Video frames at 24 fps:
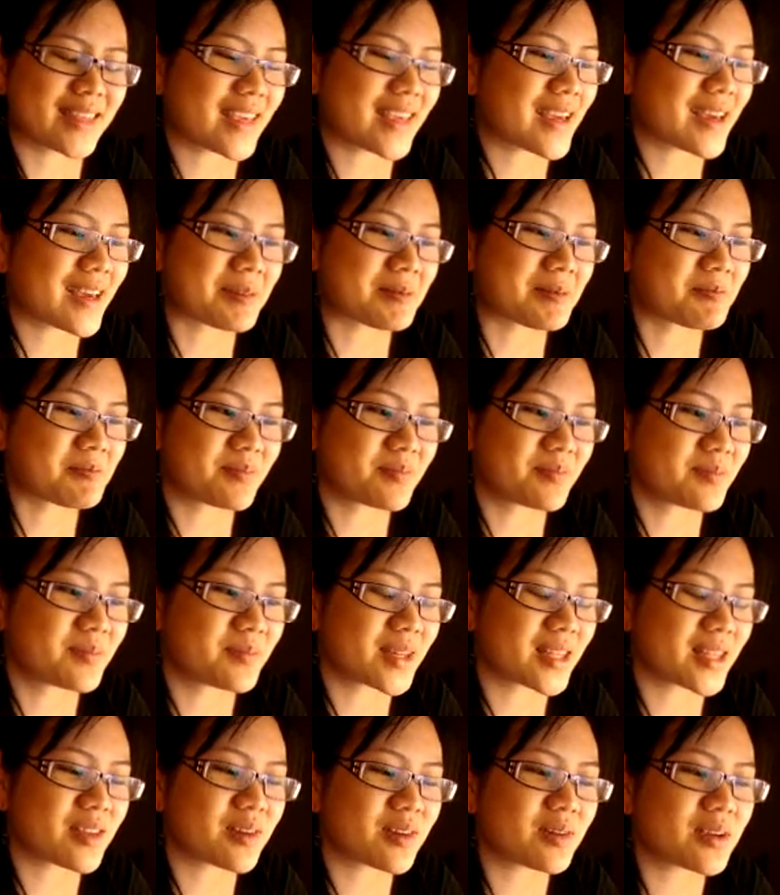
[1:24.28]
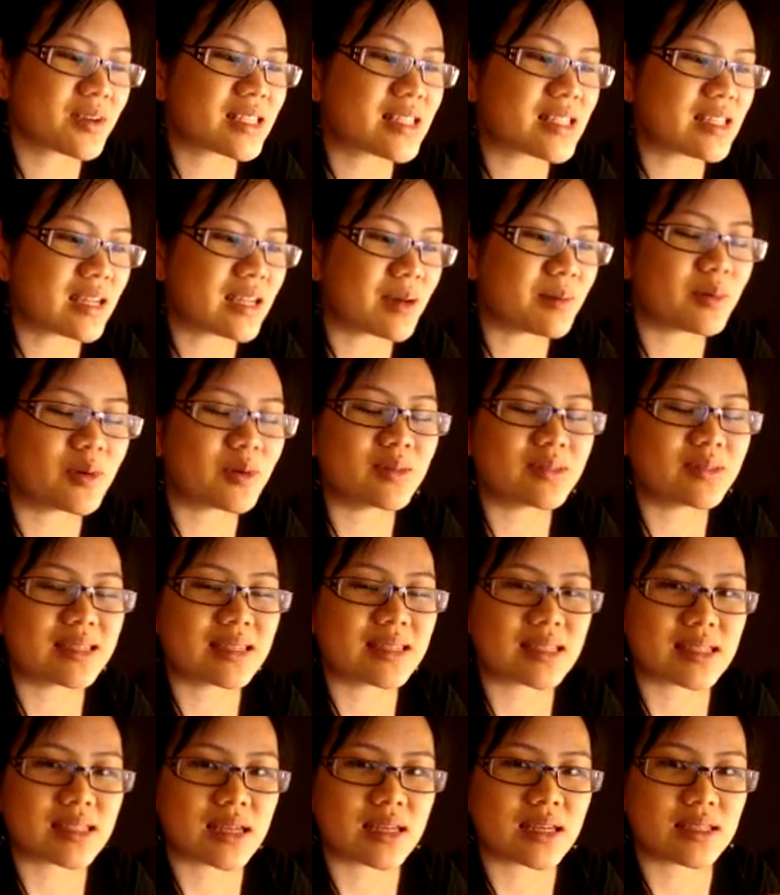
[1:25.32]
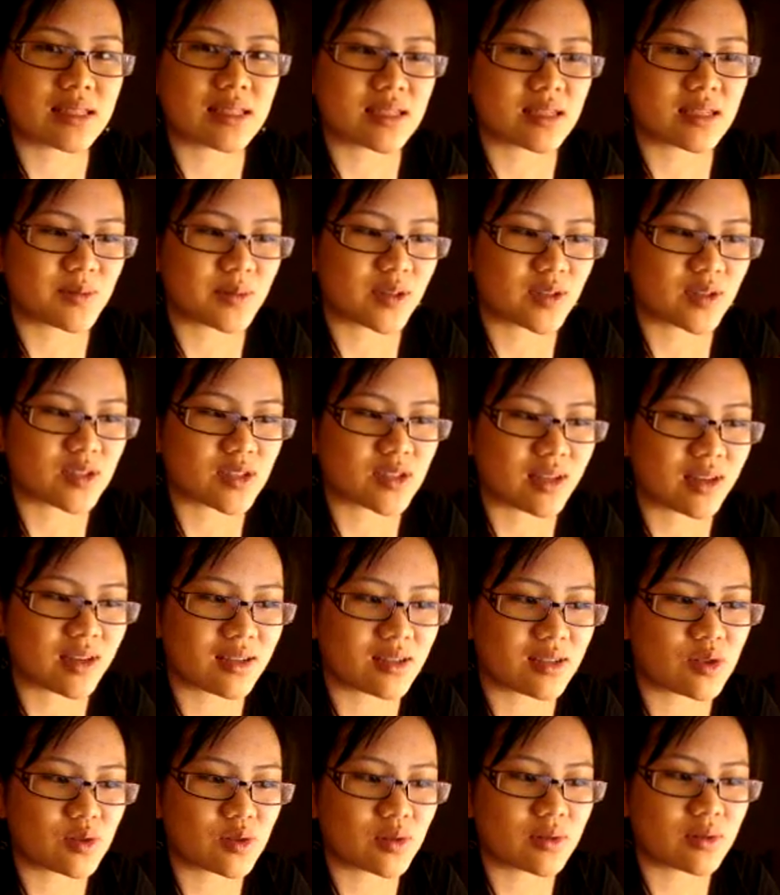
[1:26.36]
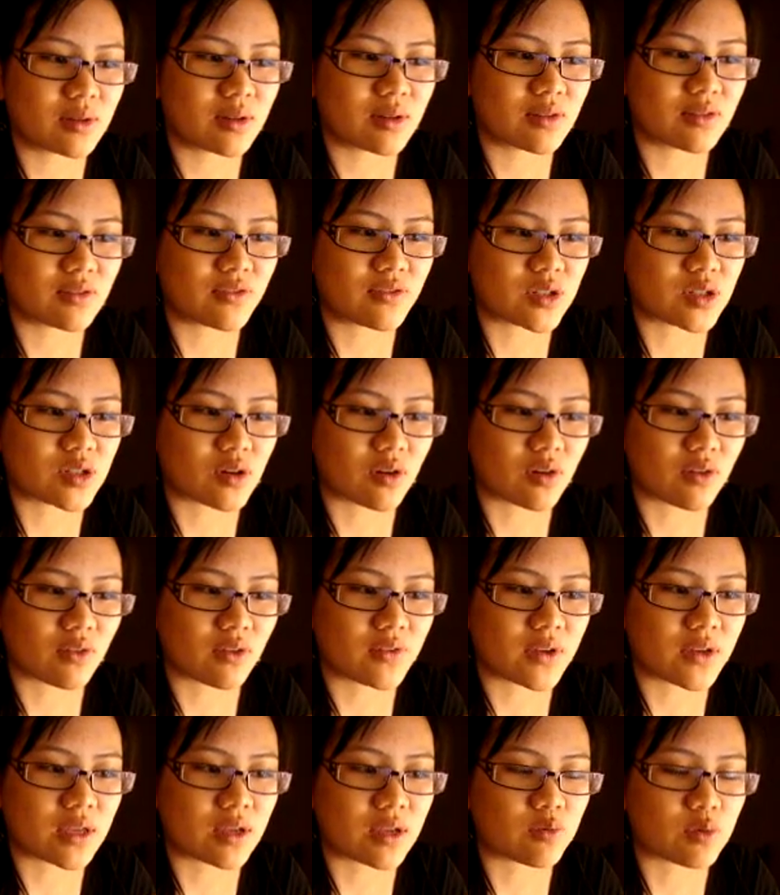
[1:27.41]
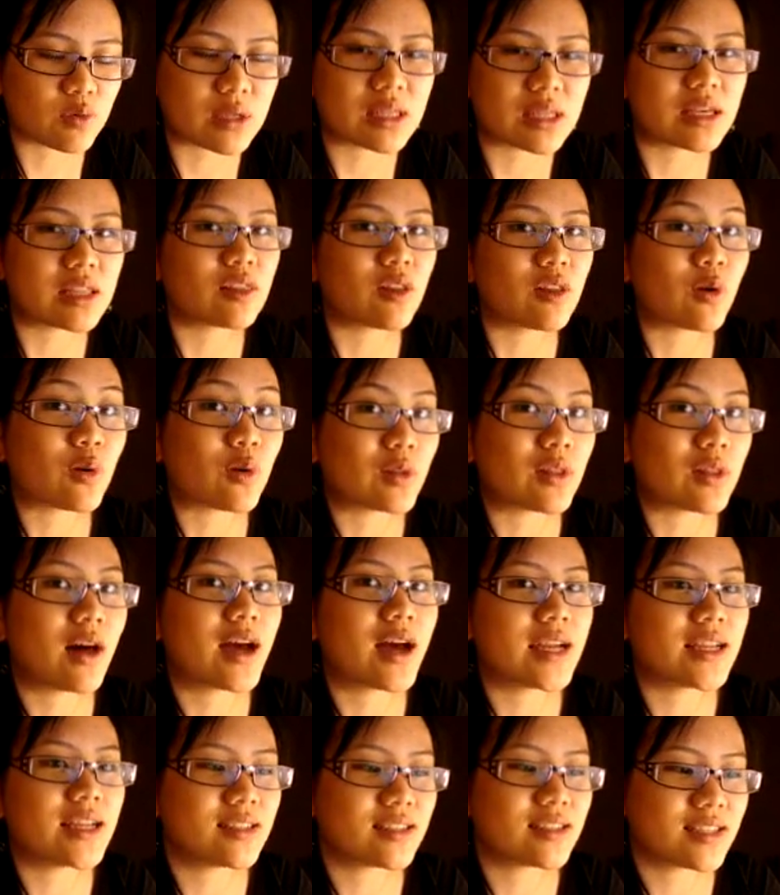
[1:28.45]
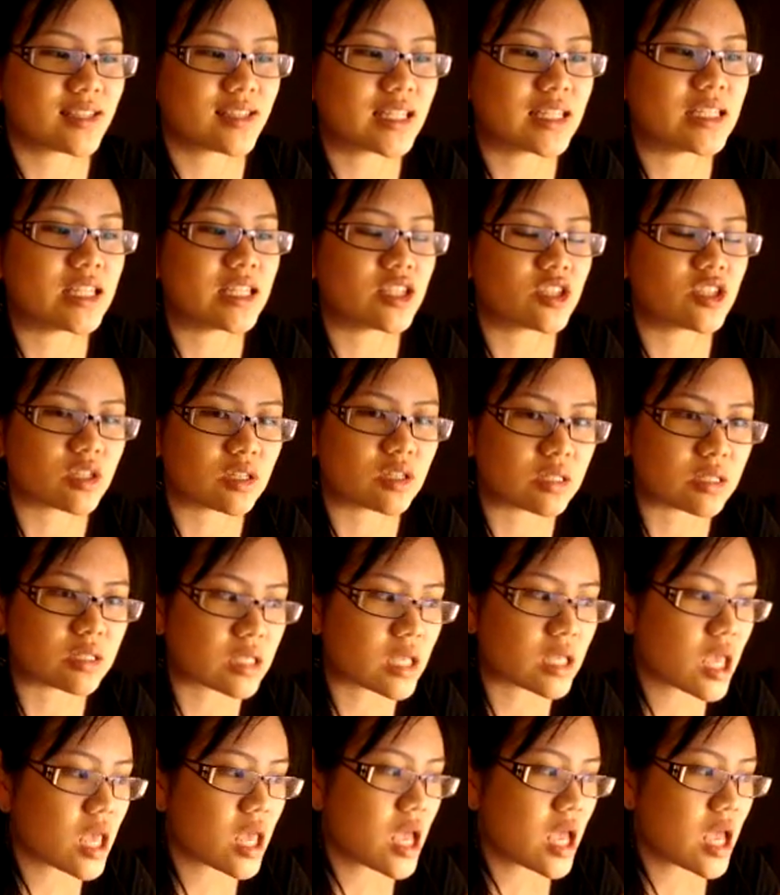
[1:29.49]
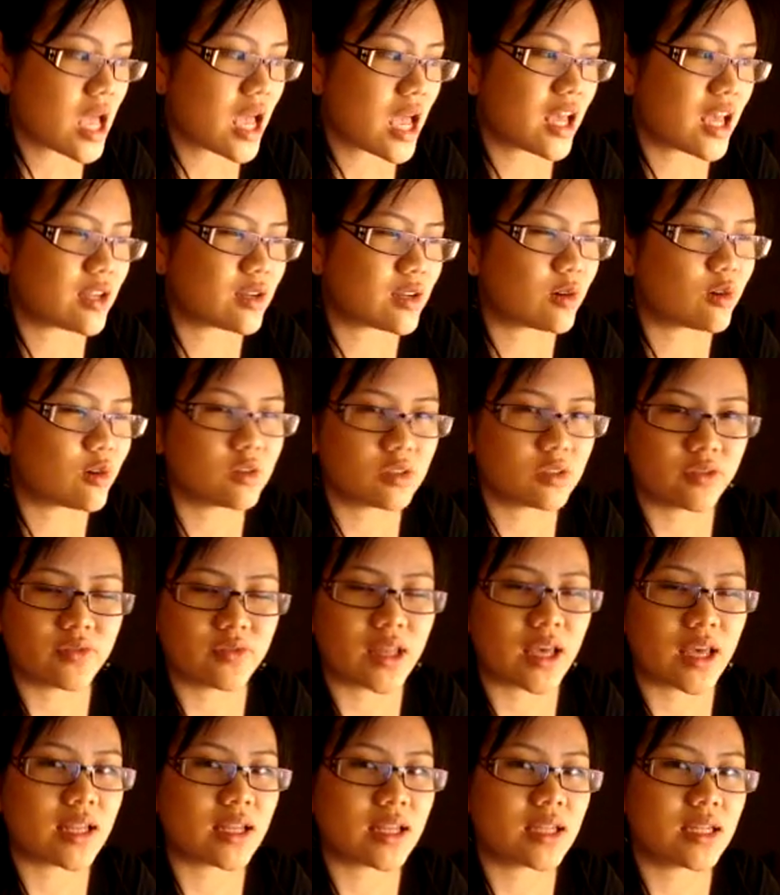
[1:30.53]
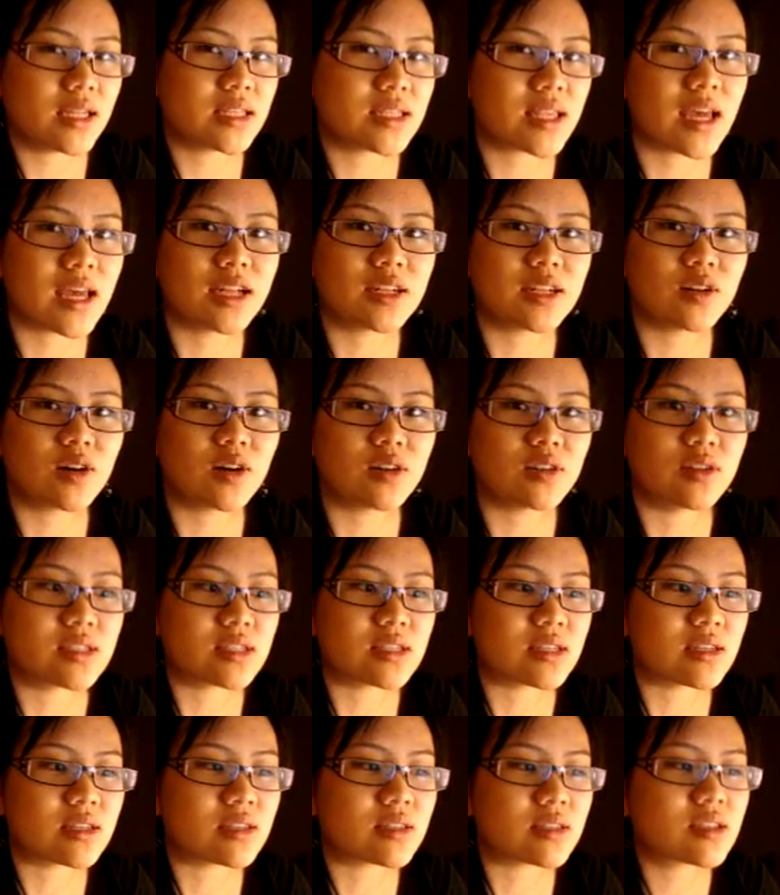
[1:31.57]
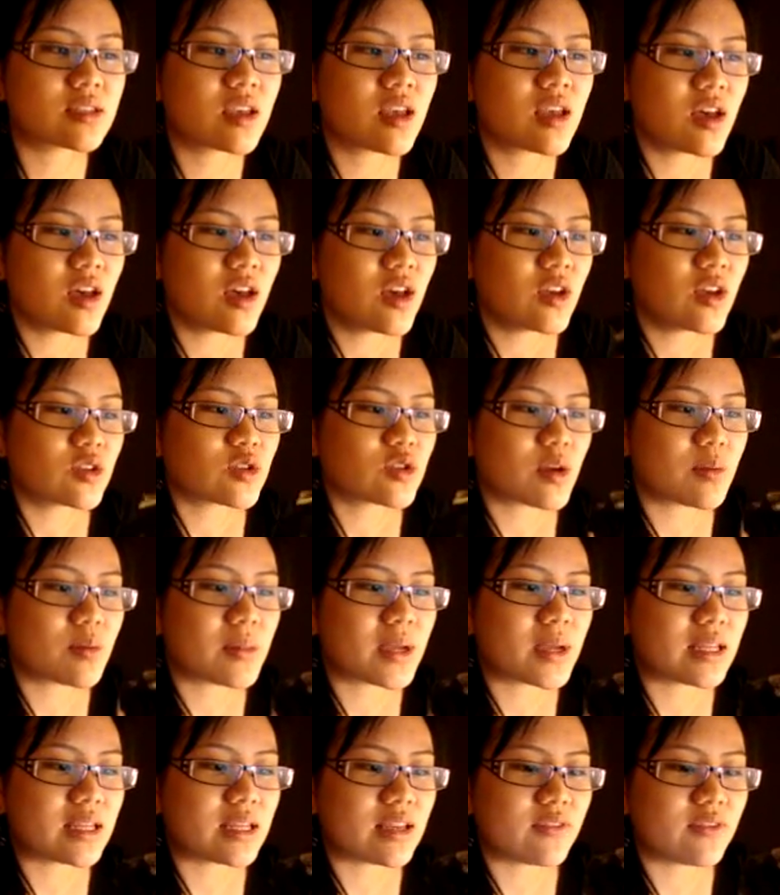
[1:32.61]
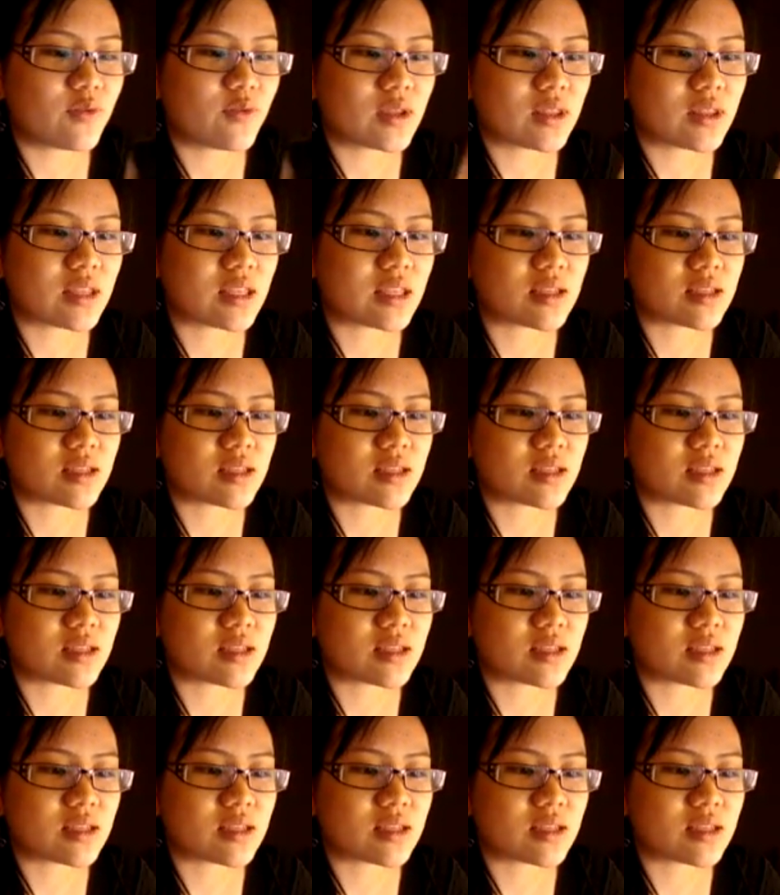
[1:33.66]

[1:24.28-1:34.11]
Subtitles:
Yeah, but the reason I bought this lens is because I do a lot of photography in really low light conditions, and all of that is at concerts. So I mean, if